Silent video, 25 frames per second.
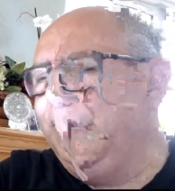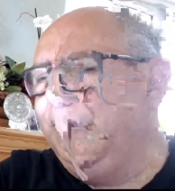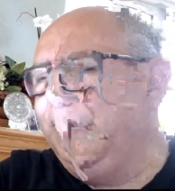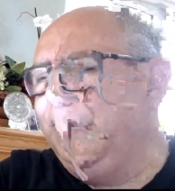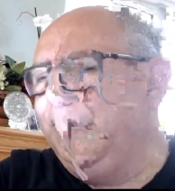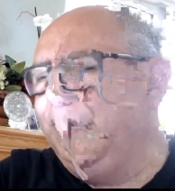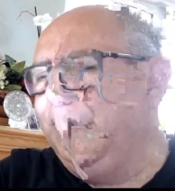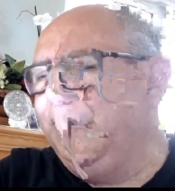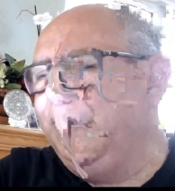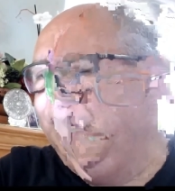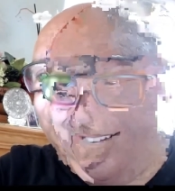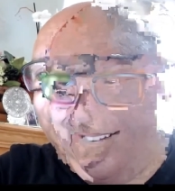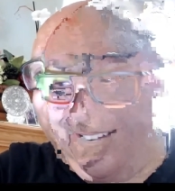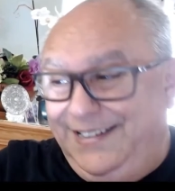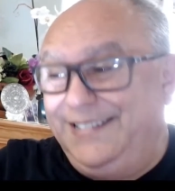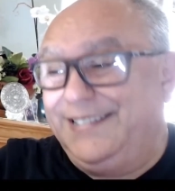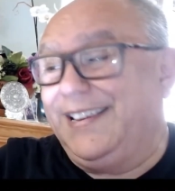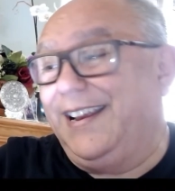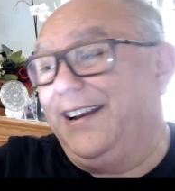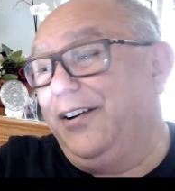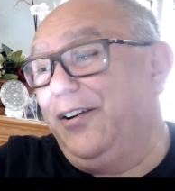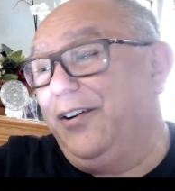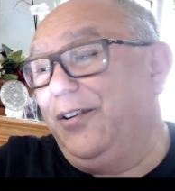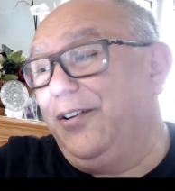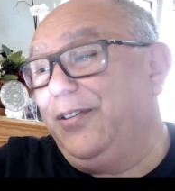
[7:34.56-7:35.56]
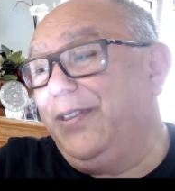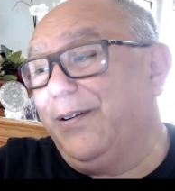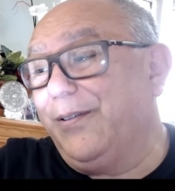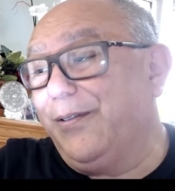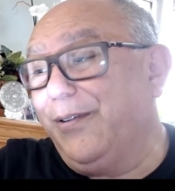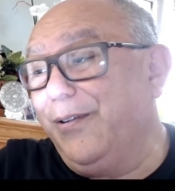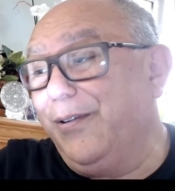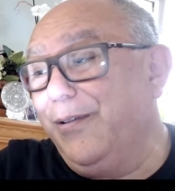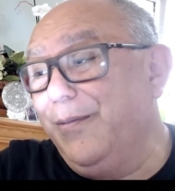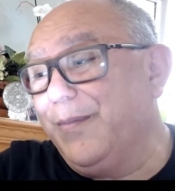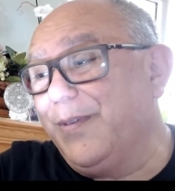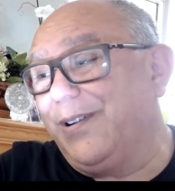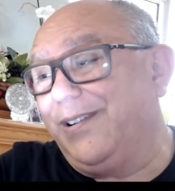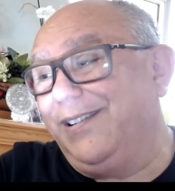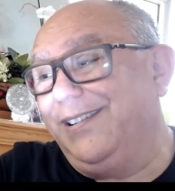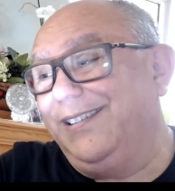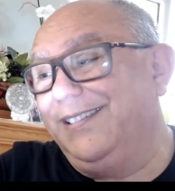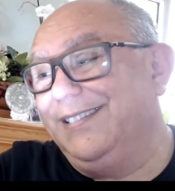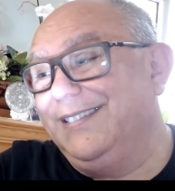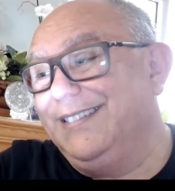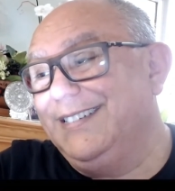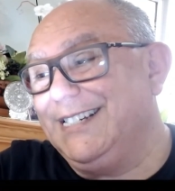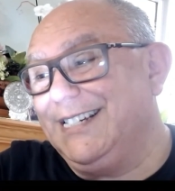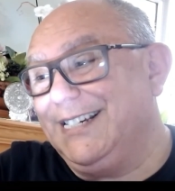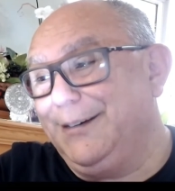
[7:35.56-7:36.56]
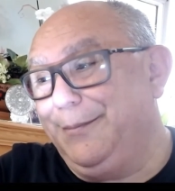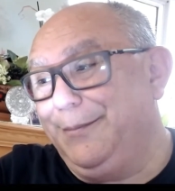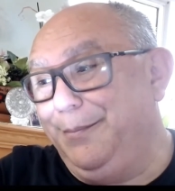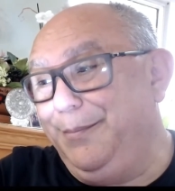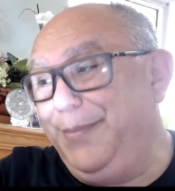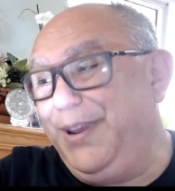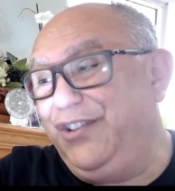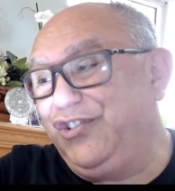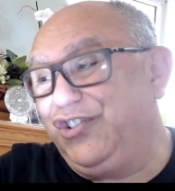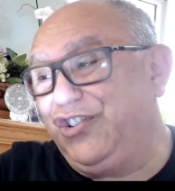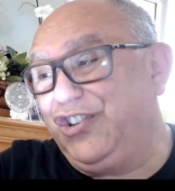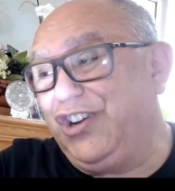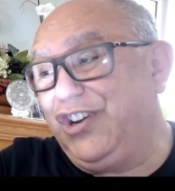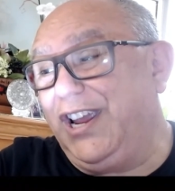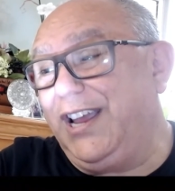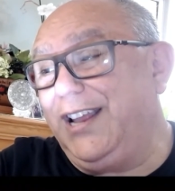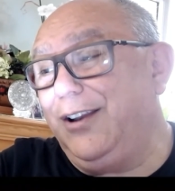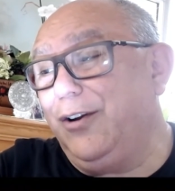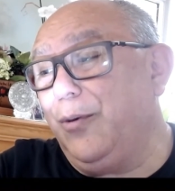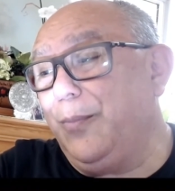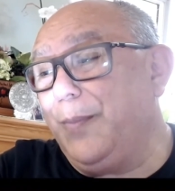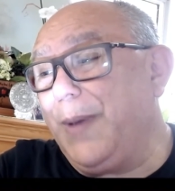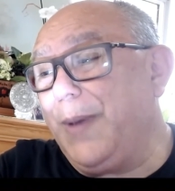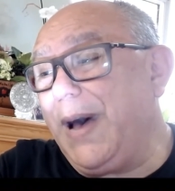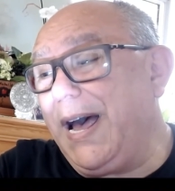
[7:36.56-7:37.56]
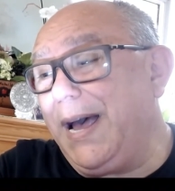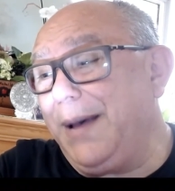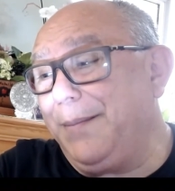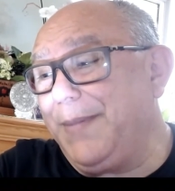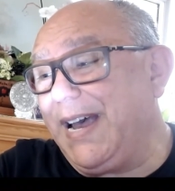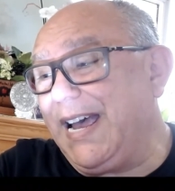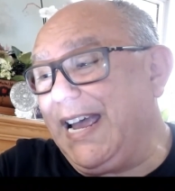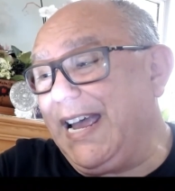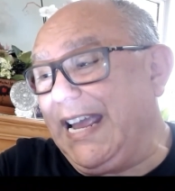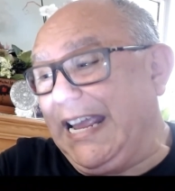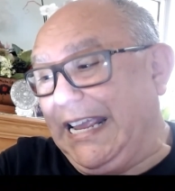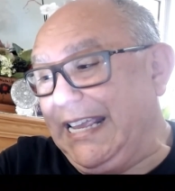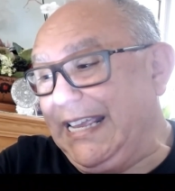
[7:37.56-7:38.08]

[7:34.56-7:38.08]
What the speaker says: There is another rumor, Michelle Obama,